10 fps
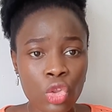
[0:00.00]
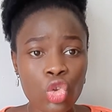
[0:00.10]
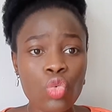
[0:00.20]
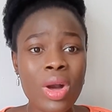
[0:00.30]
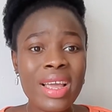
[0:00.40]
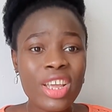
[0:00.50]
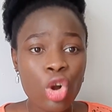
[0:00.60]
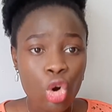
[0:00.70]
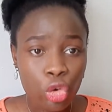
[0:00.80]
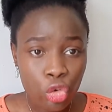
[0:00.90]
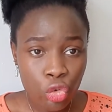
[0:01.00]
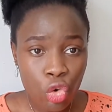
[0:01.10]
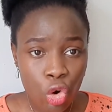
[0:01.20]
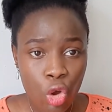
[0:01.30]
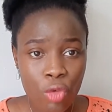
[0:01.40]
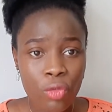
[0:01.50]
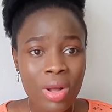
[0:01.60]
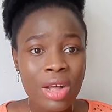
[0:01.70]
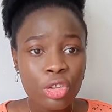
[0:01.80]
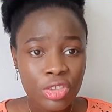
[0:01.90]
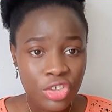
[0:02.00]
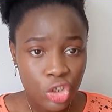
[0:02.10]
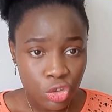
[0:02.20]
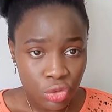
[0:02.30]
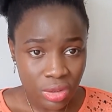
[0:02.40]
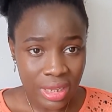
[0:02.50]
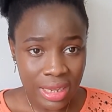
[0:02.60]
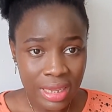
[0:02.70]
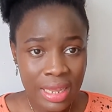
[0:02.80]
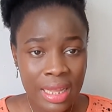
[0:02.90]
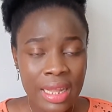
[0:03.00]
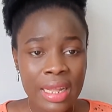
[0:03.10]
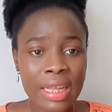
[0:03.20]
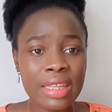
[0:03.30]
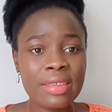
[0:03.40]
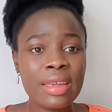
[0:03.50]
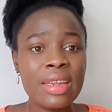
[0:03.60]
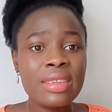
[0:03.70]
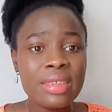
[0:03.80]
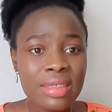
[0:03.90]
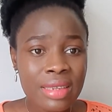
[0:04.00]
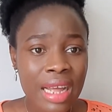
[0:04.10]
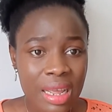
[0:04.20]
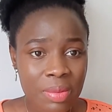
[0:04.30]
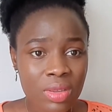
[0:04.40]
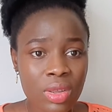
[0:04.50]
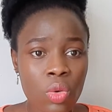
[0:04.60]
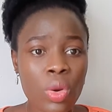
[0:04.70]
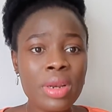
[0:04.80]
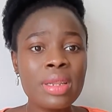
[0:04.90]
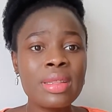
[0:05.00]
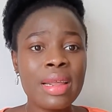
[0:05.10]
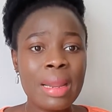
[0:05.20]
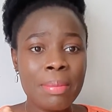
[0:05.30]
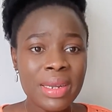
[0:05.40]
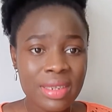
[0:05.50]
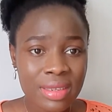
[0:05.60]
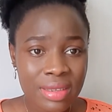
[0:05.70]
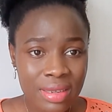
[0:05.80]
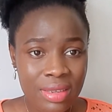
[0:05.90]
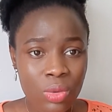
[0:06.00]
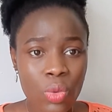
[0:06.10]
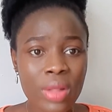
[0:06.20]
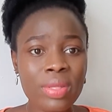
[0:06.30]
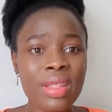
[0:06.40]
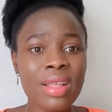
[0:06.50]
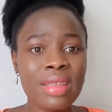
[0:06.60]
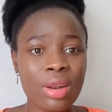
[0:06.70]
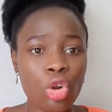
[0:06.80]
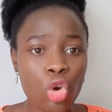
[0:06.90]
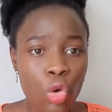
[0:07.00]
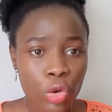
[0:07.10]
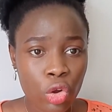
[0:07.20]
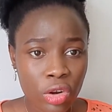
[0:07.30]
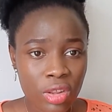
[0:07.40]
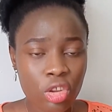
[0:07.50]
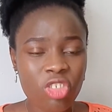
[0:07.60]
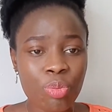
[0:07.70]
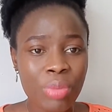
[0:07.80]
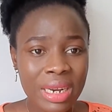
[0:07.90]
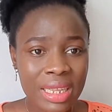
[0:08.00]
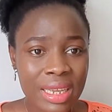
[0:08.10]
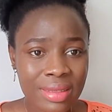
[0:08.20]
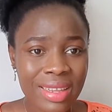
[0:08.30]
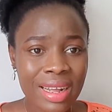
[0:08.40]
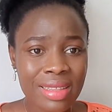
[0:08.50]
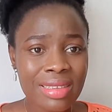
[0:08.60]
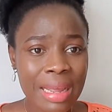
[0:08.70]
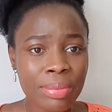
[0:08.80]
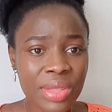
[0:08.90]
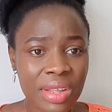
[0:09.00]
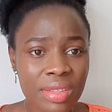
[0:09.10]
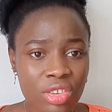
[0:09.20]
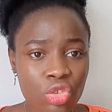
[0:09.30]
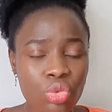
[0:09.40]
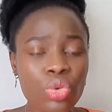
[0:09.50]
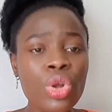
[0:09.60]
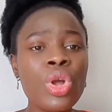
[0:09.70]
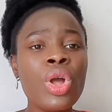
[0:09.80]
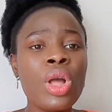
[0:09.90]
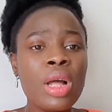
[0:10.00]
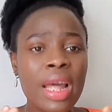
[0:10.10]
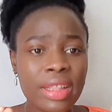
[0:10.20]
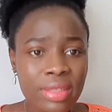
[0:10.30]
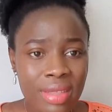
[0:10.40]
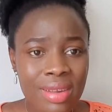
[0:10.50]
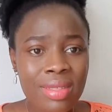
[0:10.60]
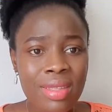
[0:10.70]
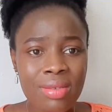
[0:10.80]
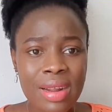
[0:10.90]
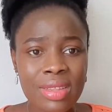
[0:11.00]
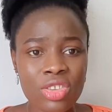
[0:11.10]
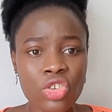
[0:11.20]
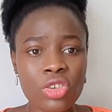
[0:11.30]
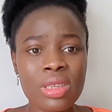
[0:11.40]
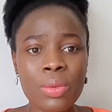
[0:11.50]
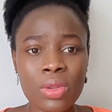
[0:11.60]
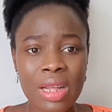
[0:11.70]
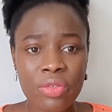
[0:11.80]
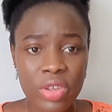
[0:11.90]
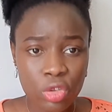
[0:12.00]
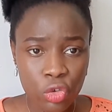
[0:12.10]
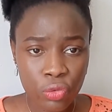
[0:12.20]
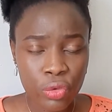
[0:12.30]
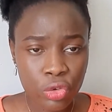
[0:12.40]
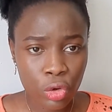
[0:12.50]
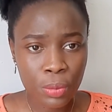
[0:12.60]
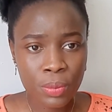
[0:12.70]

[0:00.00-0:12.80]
You are in control of the decisions you take in challenging times, when there are emergencies, when things are not going on. Instead of panicking, take out time, think this through, and take the right decisions that will not affect your future.